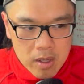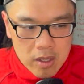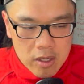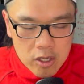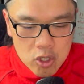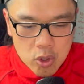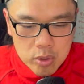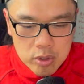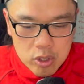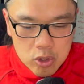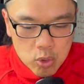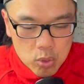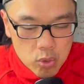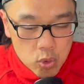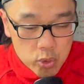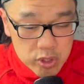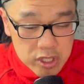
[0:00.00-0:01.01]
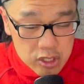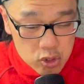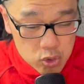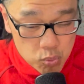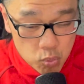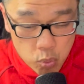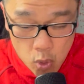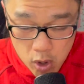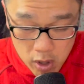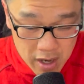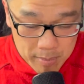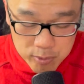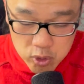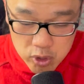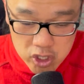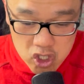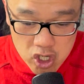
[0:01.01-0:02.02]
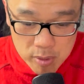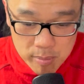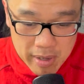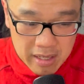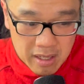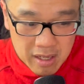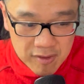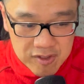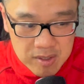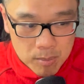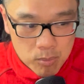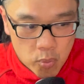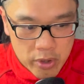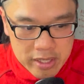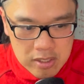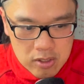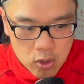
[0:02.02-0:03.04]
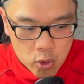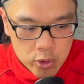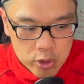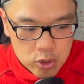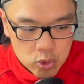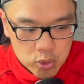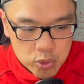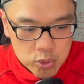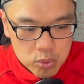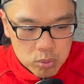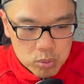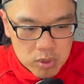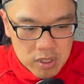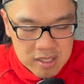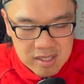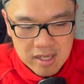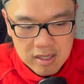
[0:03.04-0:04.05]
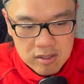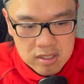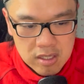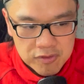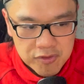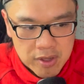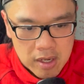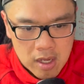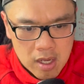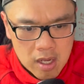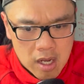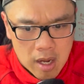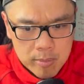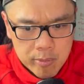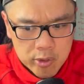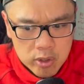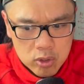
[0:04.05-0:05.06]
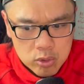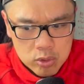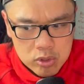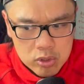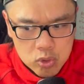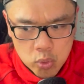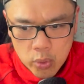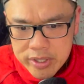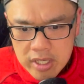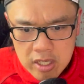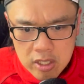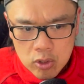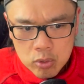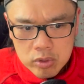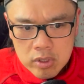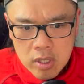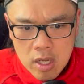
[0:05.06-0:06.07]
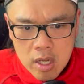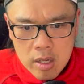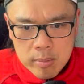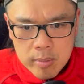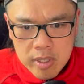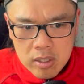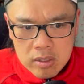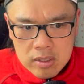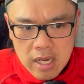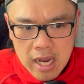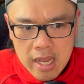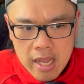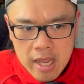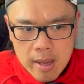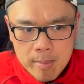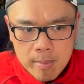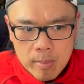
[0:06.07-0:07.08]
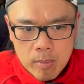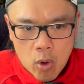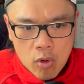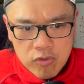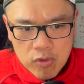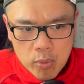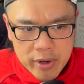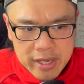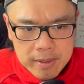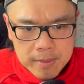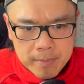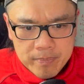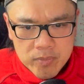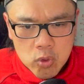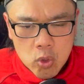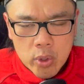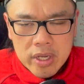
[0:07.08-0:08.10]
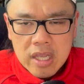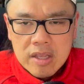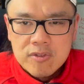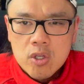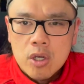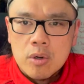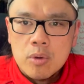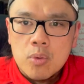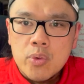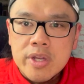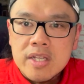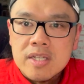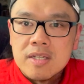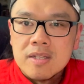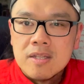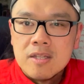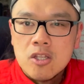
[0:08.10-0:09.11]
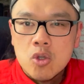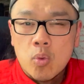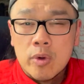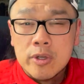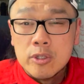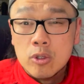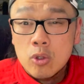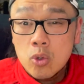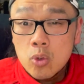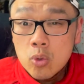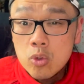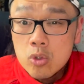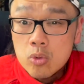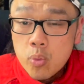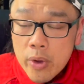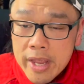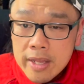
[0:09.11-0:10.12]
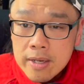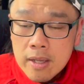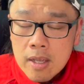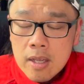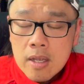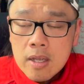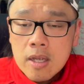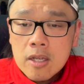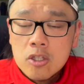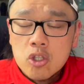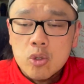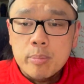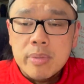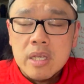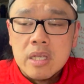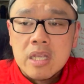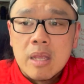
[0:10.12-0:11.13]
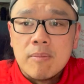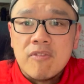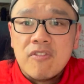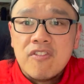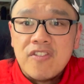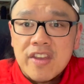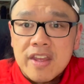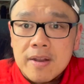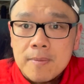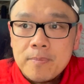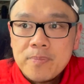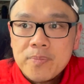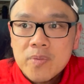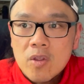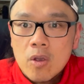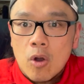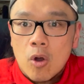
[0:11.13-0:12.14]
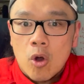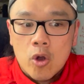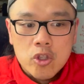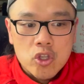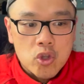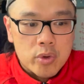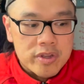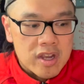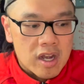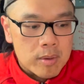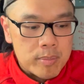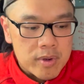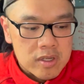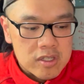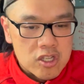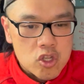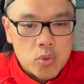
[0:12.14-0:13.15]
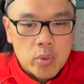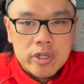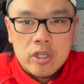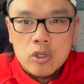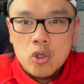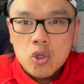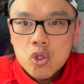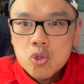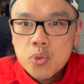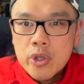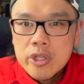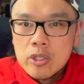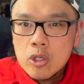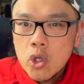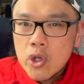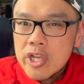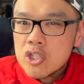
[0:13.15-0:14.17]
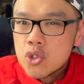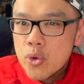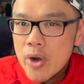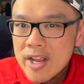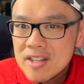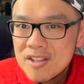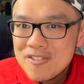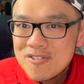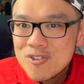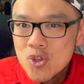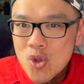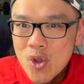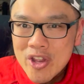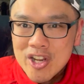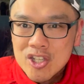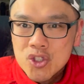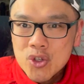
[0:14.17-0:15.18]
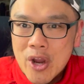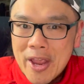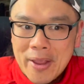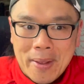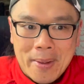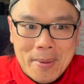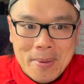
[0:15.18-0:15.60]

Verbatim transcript: You know, you don't go just walk up to the gym and lift some weights, or you don't just tell yourself that I'm going to lose 20 kilos because I am overweight. No, it gives you a reason. You want to lose weight to keep fit. Or you're a young person, you want to lose weight to look attractive so you can attract